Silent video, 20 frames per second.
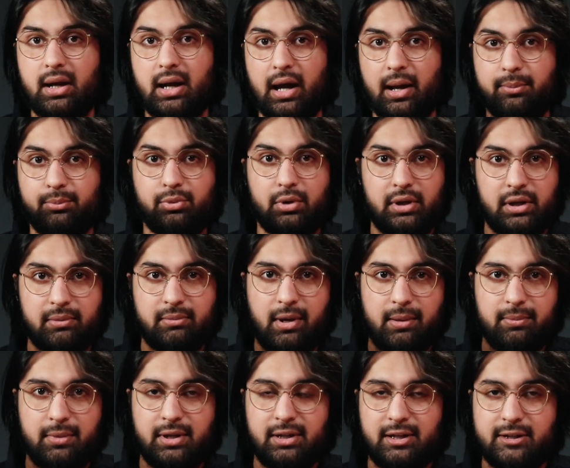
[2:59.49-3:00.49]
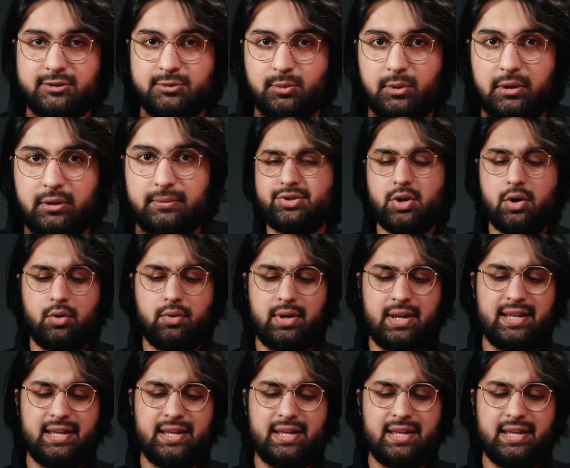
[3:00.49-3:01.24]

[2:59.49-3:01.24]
I'm bringing my mini as well. So